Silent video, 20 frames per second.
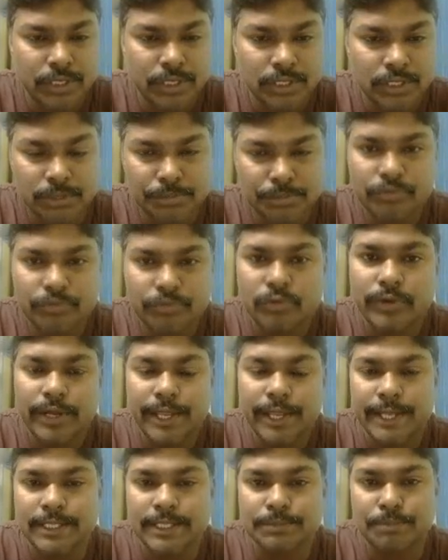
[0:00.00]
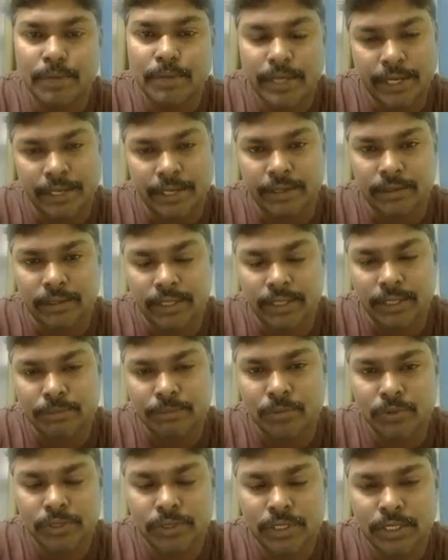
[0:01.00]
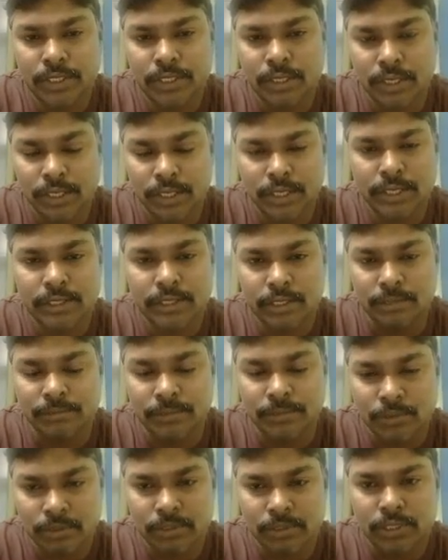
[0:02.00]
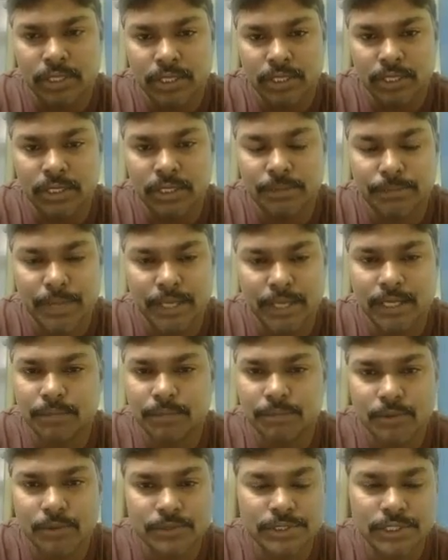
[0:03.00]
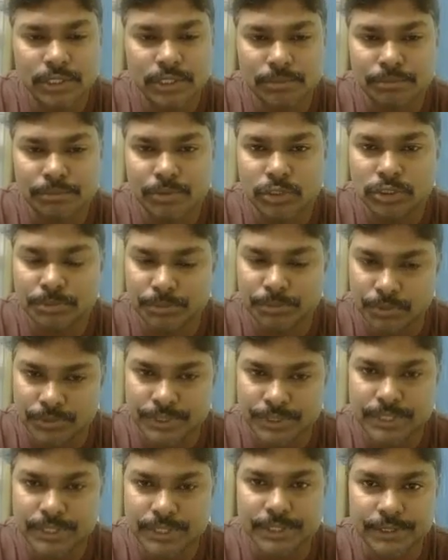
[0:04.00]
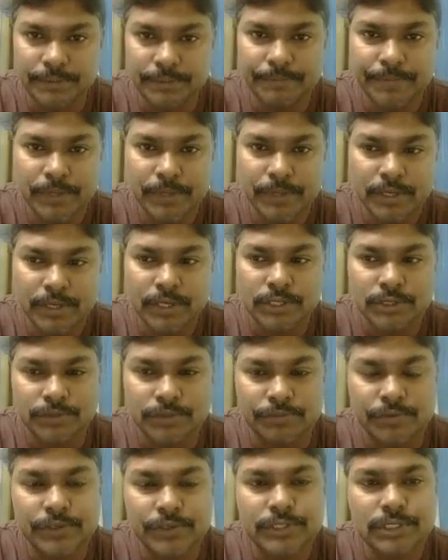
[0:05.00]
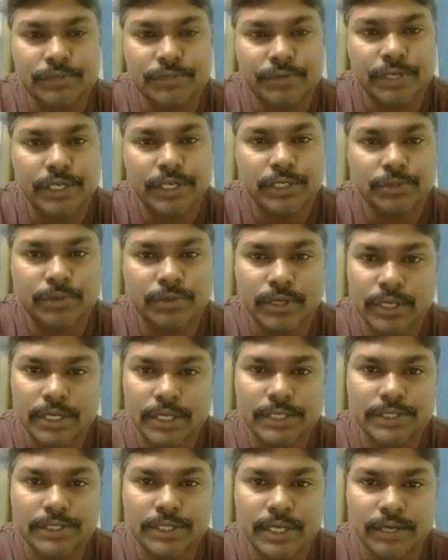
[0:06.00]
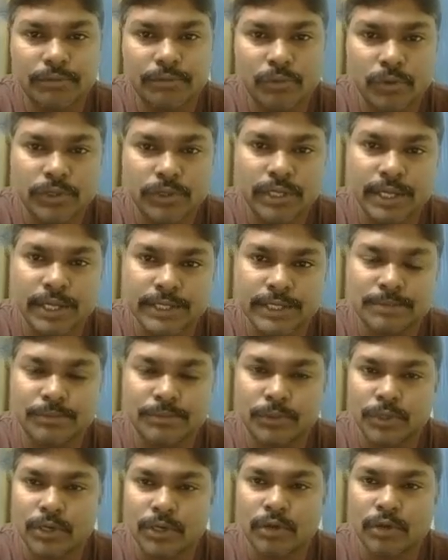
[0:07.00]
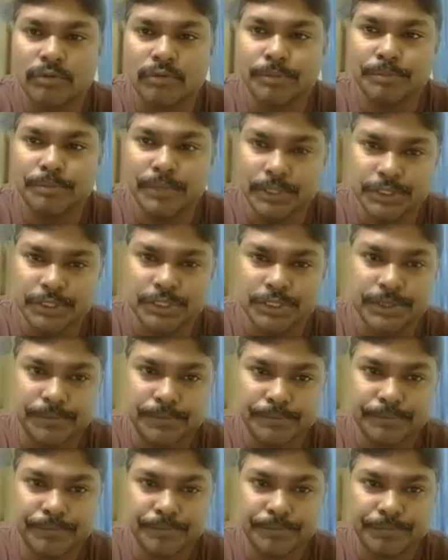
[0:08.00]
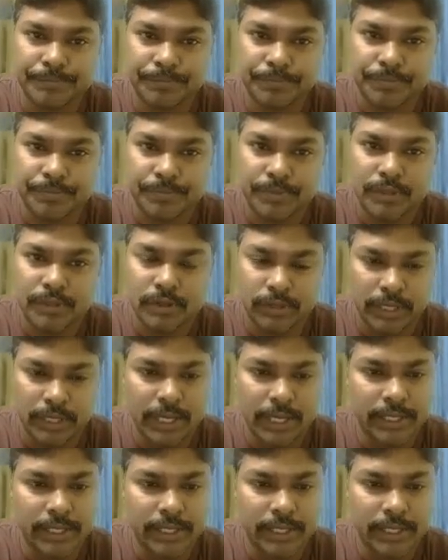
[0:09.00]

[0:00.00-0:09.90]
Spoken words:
So before I explain about the algorithm or the parallel processing approach procedure, so first we need to understand what is a model of a pitch. Okay, I